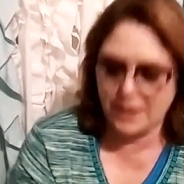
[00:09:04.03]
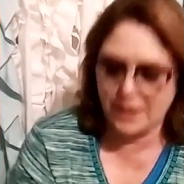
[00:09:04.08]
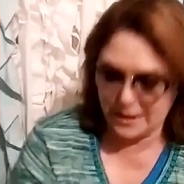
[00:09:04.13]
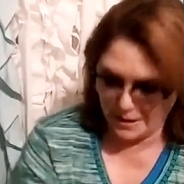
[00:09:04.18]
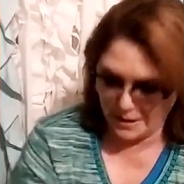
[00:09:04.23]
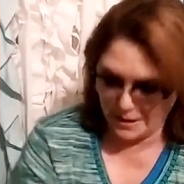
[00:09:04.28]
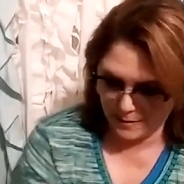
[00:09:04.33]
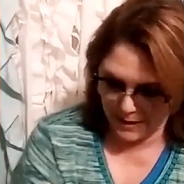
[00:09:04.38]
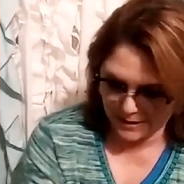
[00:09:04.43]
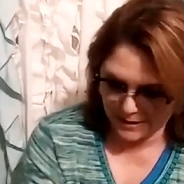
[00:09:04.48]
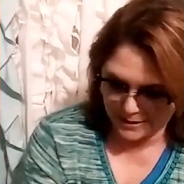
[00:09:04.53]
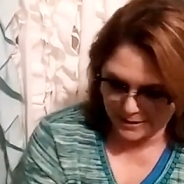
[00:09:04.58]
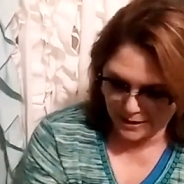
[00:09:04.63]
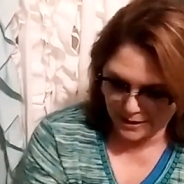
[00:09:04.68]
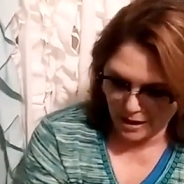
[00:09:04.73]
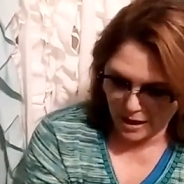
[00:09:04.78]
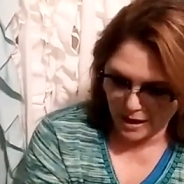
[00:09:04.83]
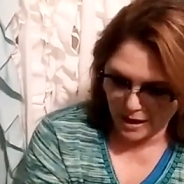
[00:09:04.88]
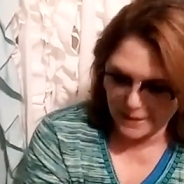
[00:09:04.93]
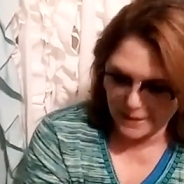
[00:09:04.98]
um, it's
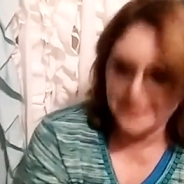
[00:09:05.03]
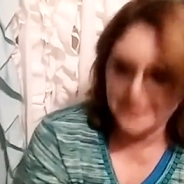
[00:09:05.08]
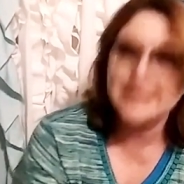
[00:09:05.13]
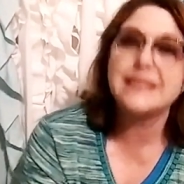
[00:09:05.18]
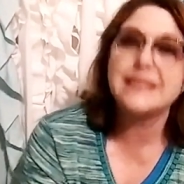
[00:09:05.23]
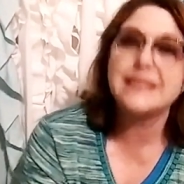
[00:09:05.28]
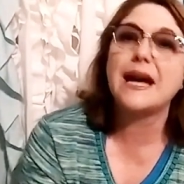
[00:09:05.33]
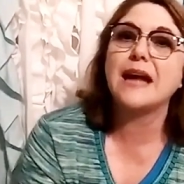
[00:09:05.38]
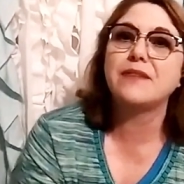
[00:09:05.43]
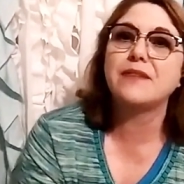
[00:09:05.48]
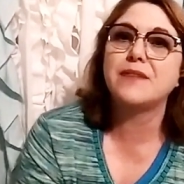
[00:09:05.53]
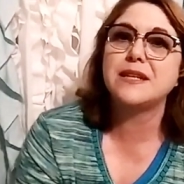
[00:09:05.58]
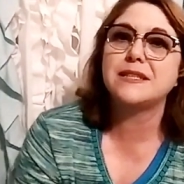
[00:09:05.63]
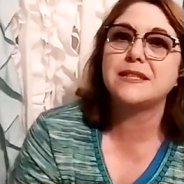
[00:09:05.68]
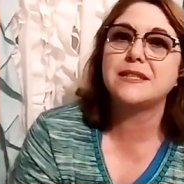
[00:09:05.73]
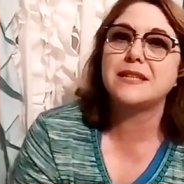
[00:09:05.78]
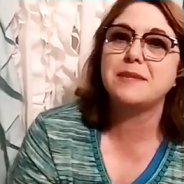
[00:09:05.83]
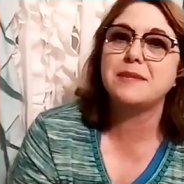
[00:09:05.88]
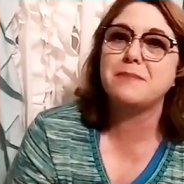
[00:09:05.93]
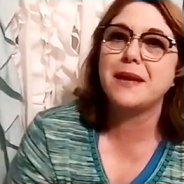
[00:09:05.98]
God inside of
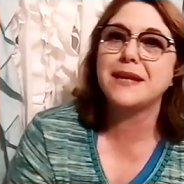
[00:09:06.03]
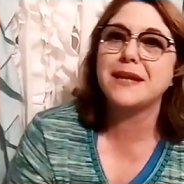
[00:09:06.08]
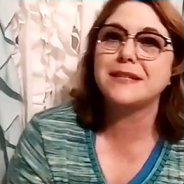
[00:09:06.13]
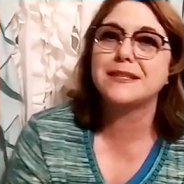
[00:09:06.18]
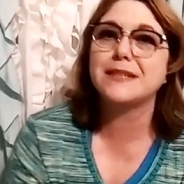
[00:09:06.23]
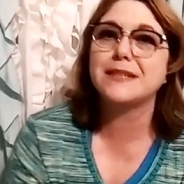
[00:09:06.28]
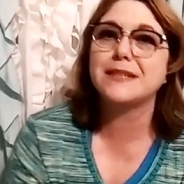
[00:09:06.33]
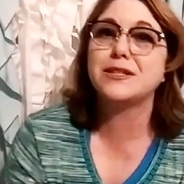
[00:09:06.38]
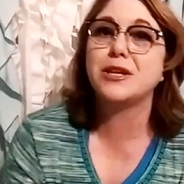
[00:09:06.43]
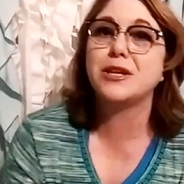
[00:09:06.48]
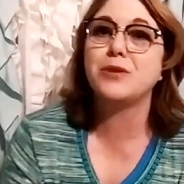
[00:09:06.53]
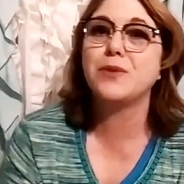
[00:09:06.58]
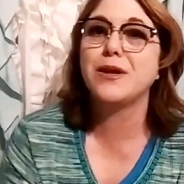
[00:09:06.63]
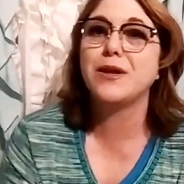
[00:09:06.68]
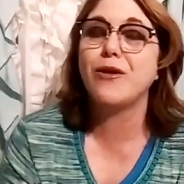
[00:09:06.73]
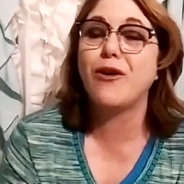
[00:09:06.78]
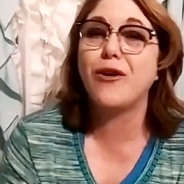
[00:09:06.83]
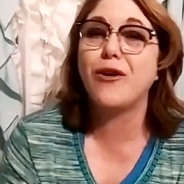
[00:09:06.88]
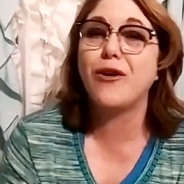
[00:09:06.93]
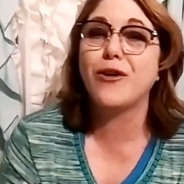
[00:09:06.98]
us that makes us who
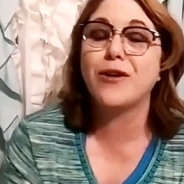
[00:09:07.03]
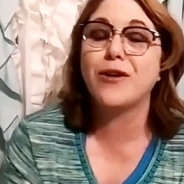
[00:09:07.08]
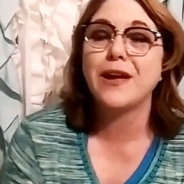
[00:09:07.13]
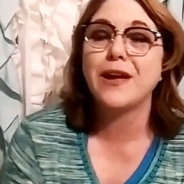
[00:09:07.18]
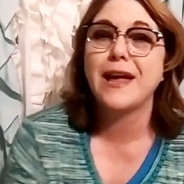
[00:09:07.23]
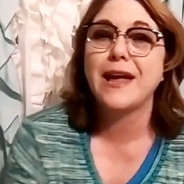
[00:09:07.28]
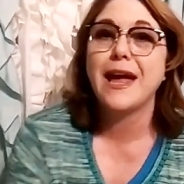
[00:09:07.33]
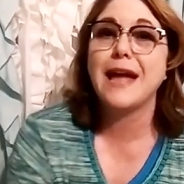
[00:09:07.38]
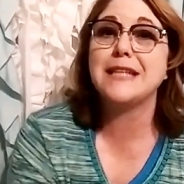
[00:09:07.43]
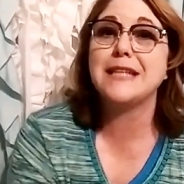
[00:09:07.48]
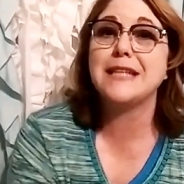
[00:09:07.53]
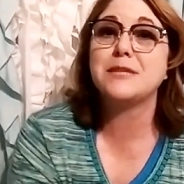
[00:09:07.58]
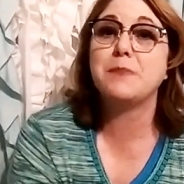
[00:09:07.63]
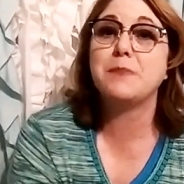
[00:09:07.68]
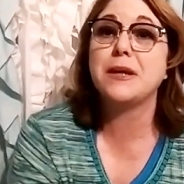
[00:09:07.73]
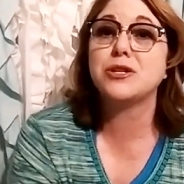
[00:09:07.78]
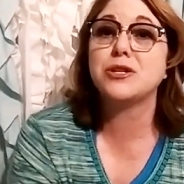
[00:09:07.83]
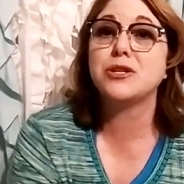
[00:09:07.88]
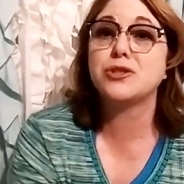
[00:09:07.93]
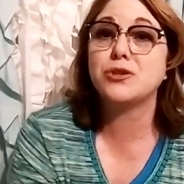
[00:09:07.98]
we are and
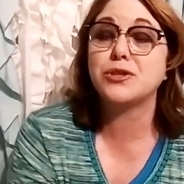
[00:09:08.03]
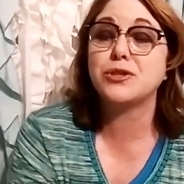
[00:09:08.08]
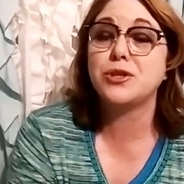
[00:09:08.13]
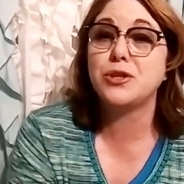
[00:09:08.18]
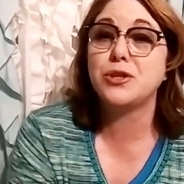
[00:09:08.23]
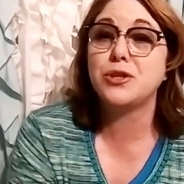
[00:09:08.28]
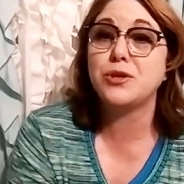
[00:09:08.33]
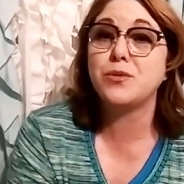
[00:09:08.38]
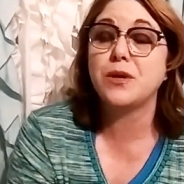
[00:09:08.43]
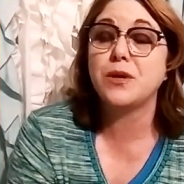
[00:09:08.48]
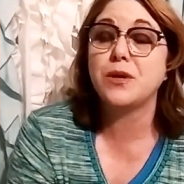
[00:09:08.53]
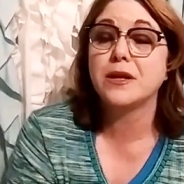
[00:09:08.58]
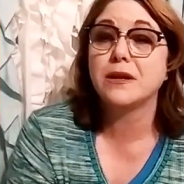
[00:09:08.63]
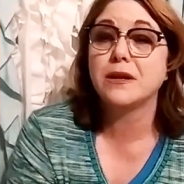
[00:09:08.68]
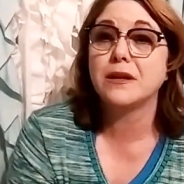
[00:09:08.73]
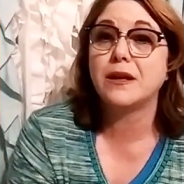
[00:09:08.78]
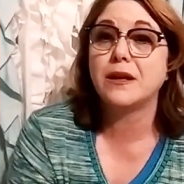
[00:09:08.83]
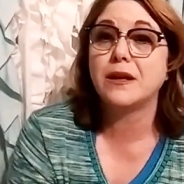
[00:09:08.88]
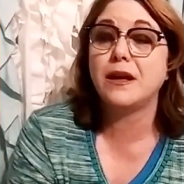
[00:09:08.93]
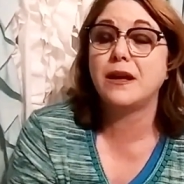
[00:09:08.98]
special to
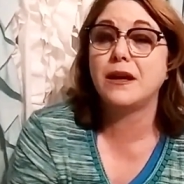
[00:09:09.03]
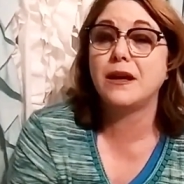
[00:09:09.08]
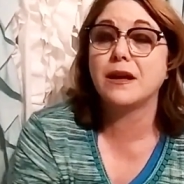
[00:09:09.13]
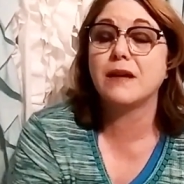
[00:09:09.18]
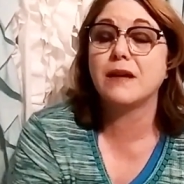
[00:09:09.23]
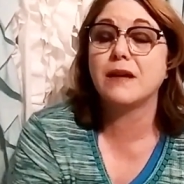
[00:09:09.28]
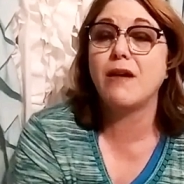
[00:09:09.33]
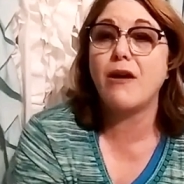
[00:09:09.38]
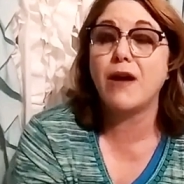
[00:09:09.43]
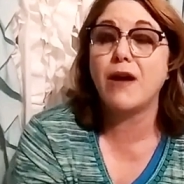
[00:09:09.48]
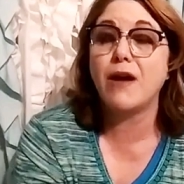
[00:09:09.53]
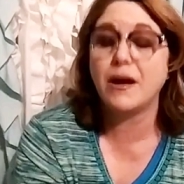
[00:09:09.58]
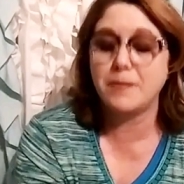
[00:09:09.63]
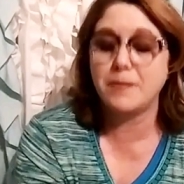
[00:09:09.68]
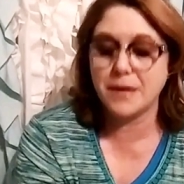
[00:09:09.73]
uh, God.